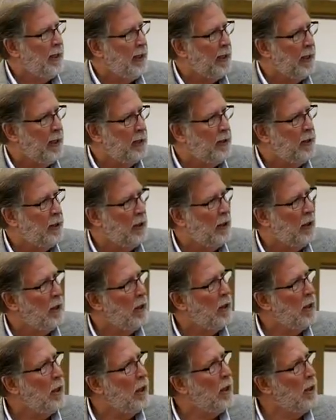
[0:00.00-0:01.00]
And
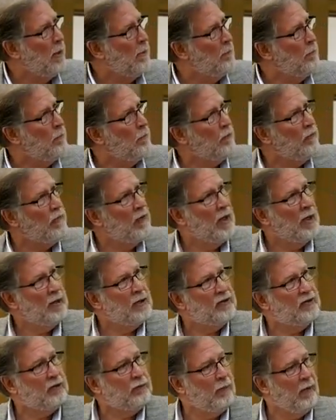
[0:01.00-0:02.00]
um,
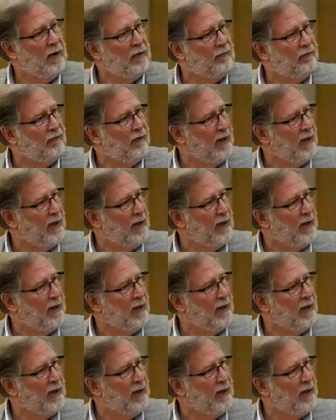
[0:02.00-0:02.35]
this is my